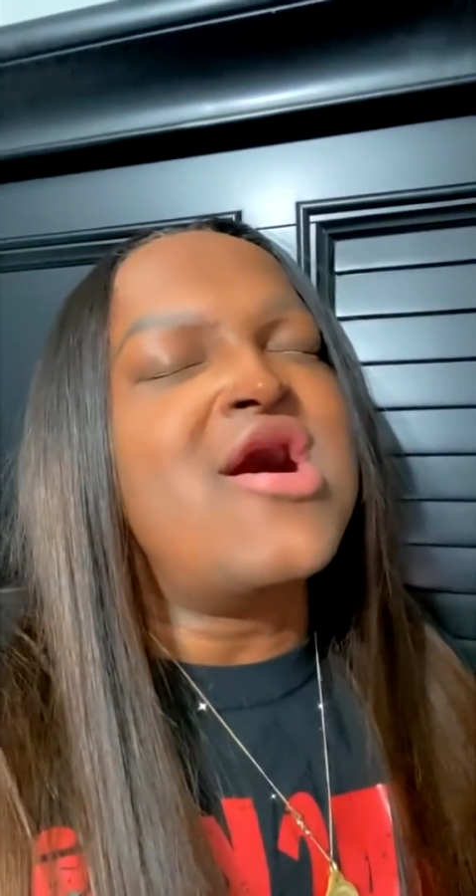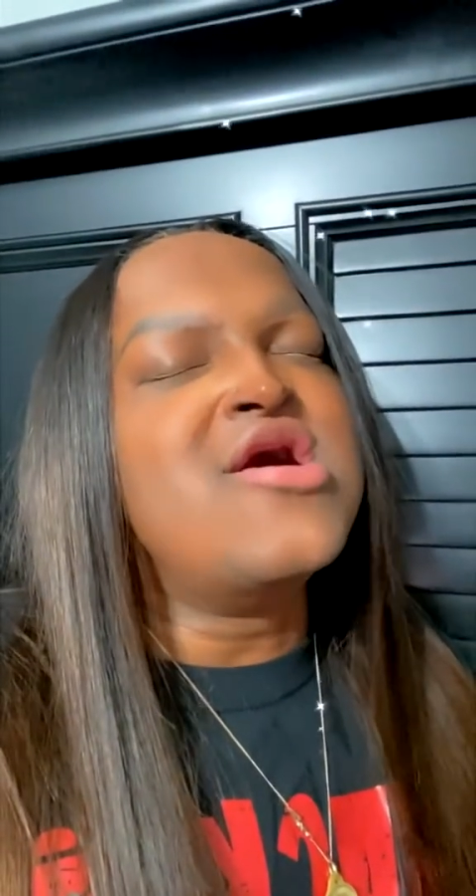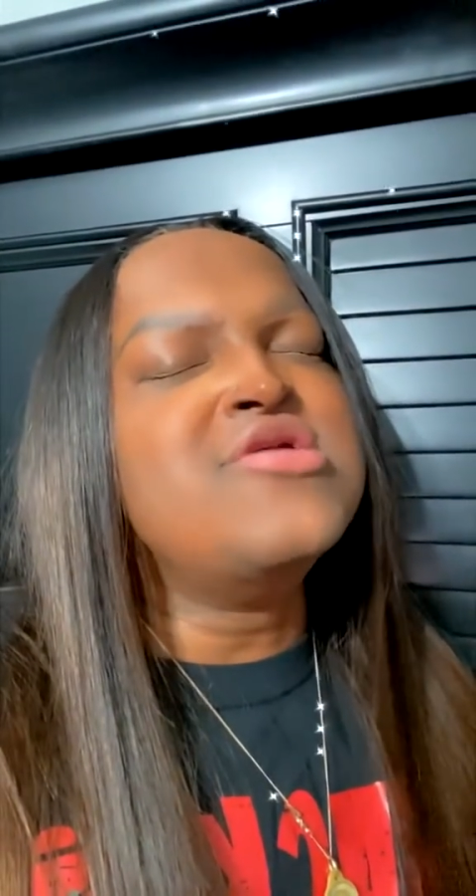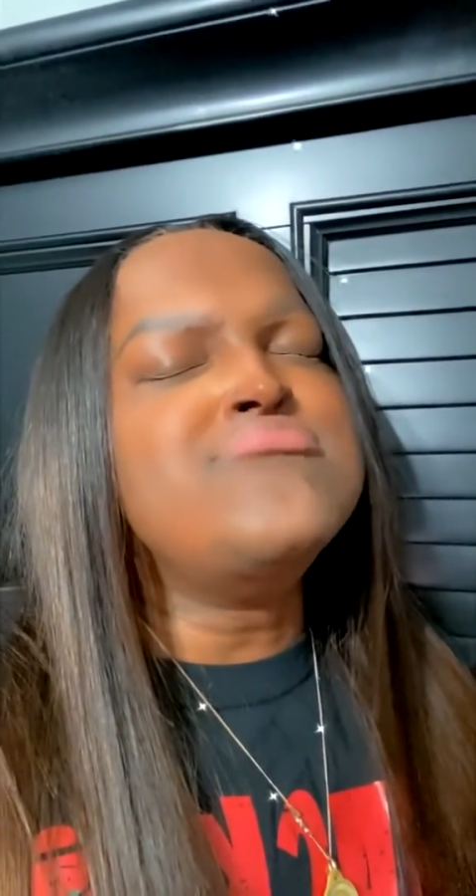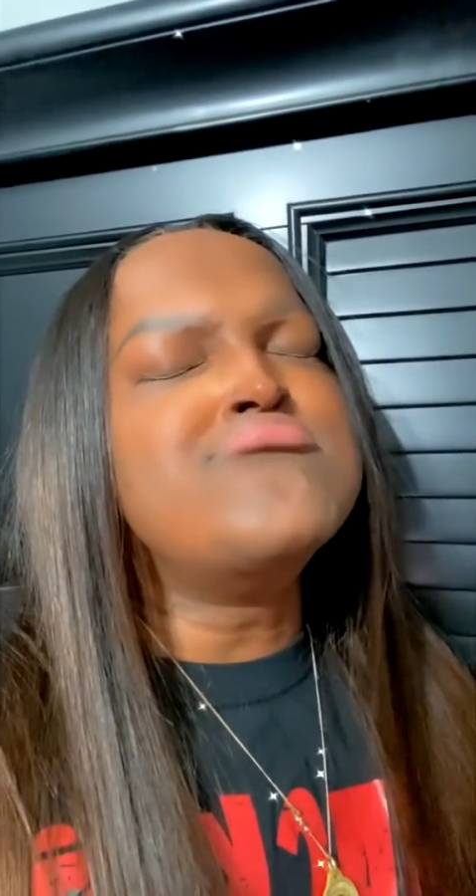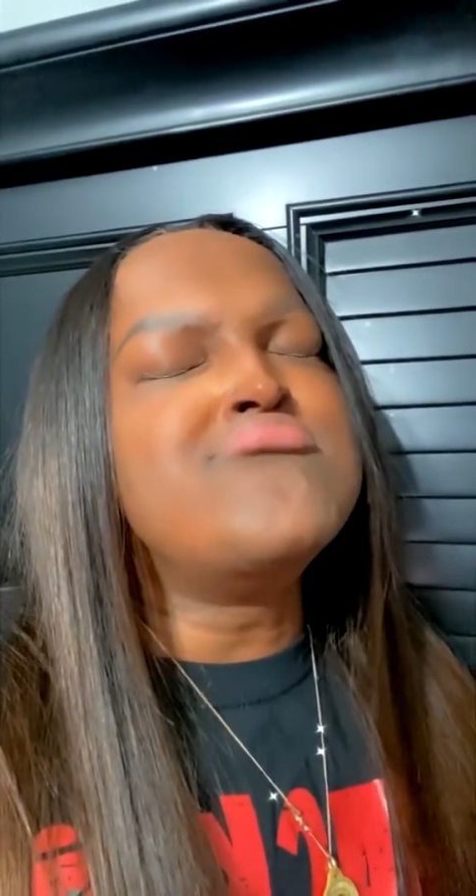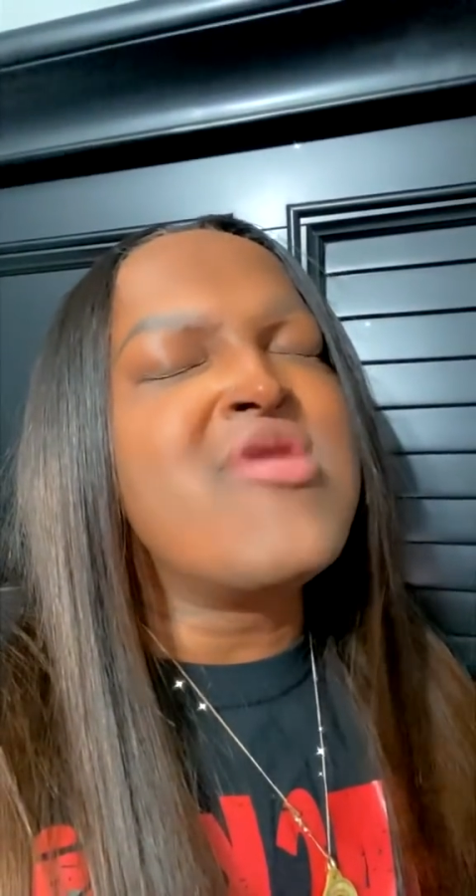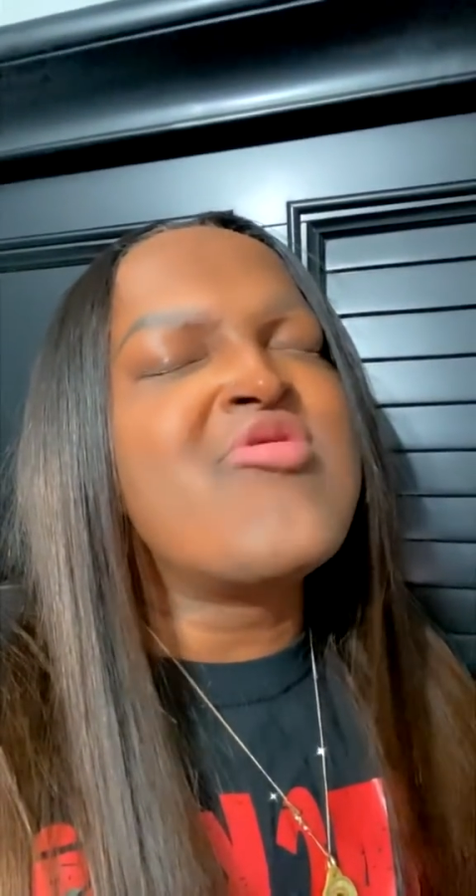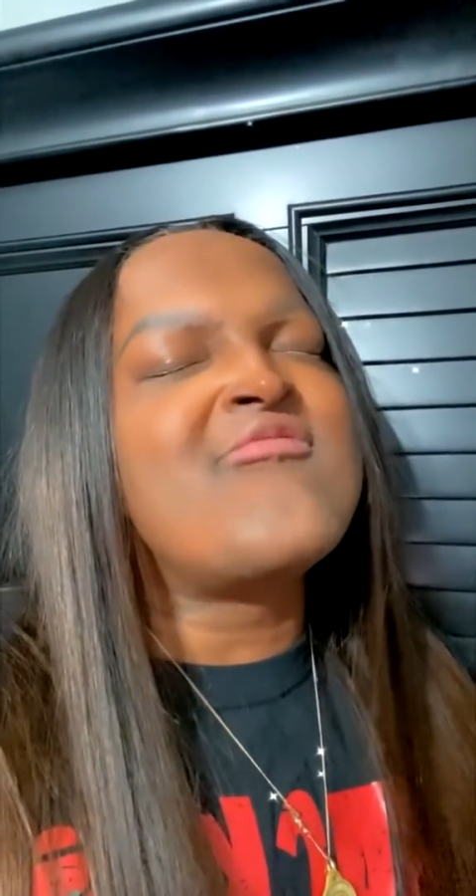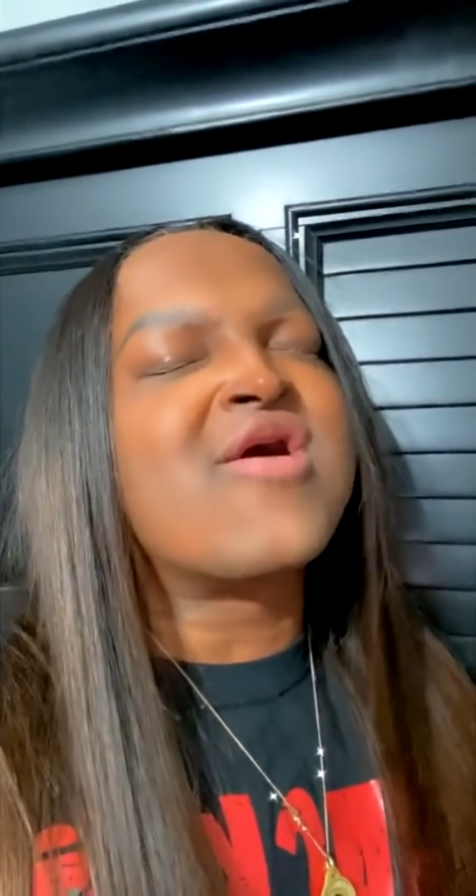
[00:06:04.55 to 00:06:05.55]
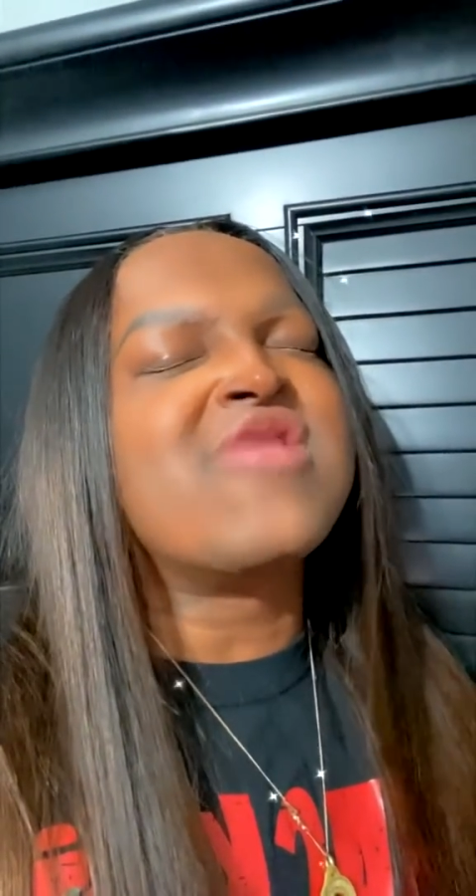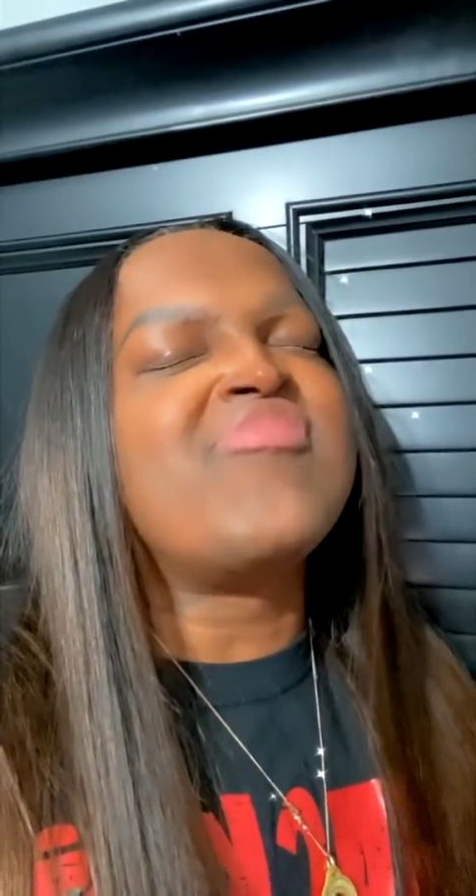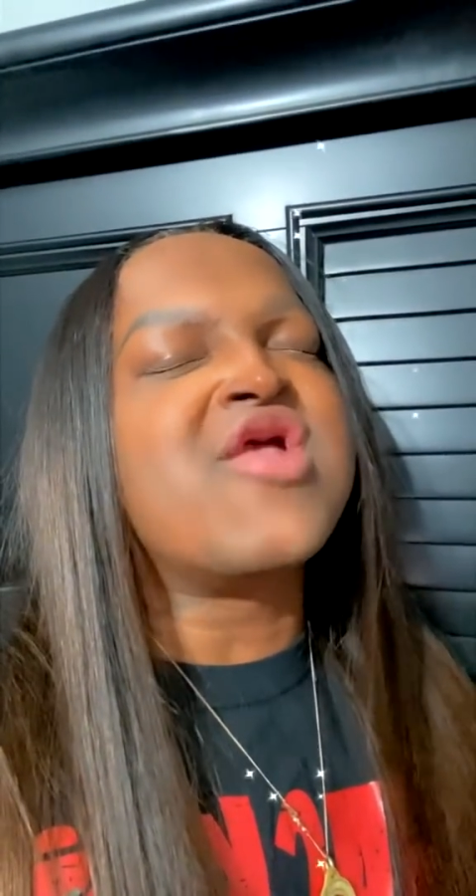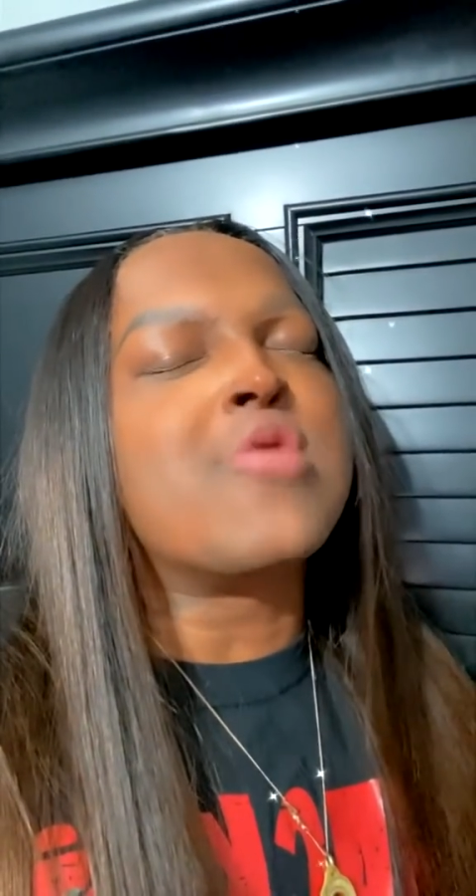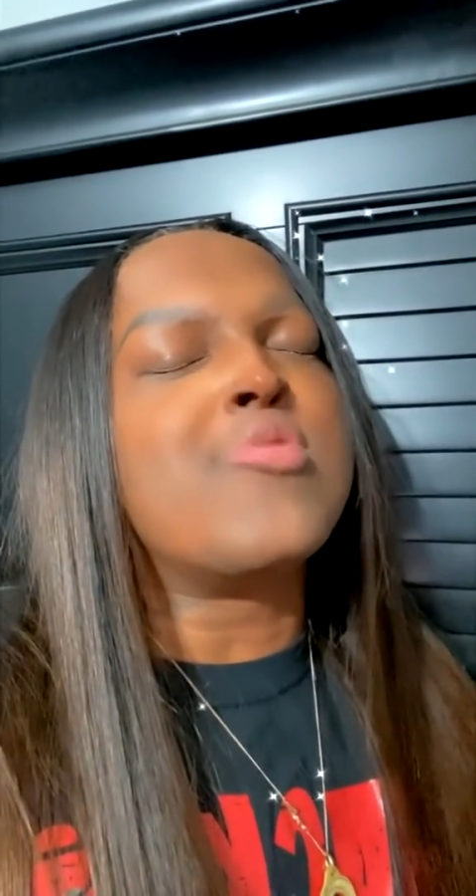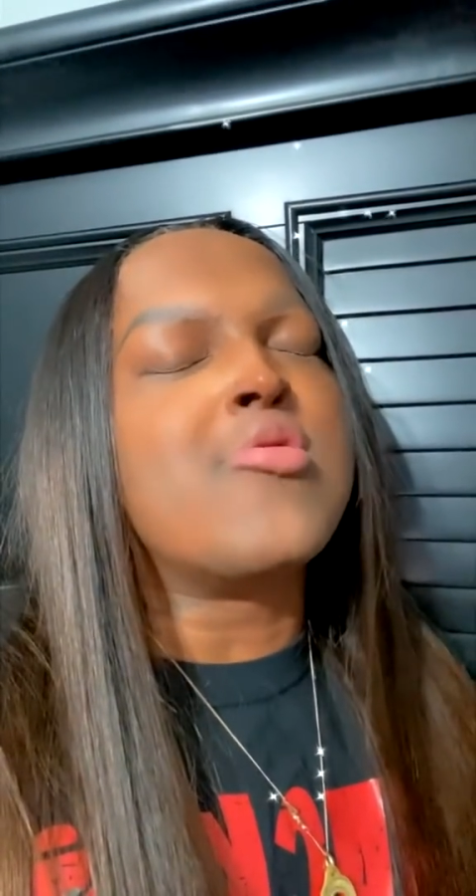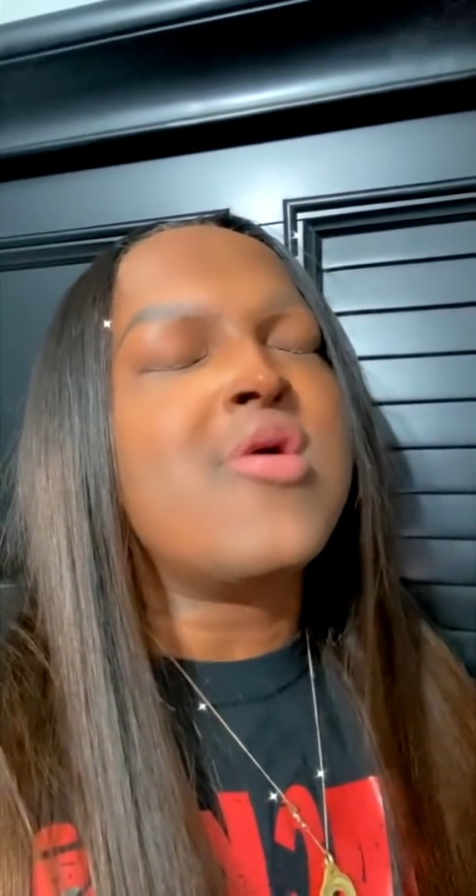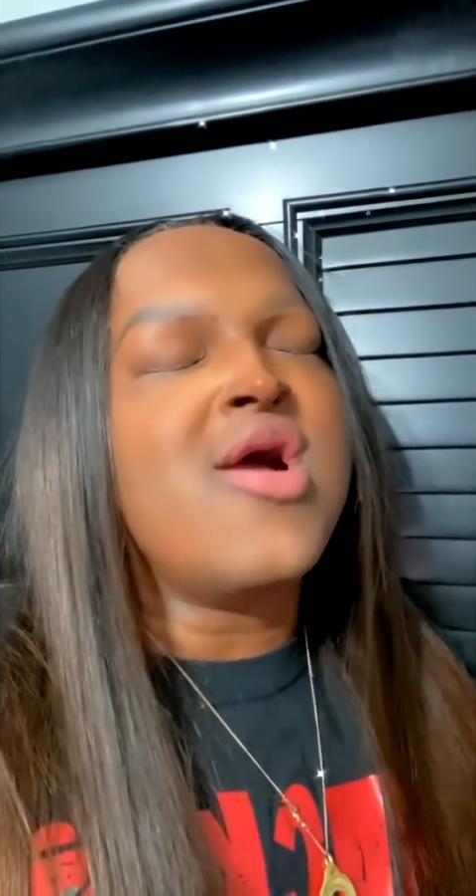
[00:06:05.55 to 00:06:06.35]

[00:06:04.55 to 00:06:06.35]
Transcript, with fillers: unmotherfucking thinkable.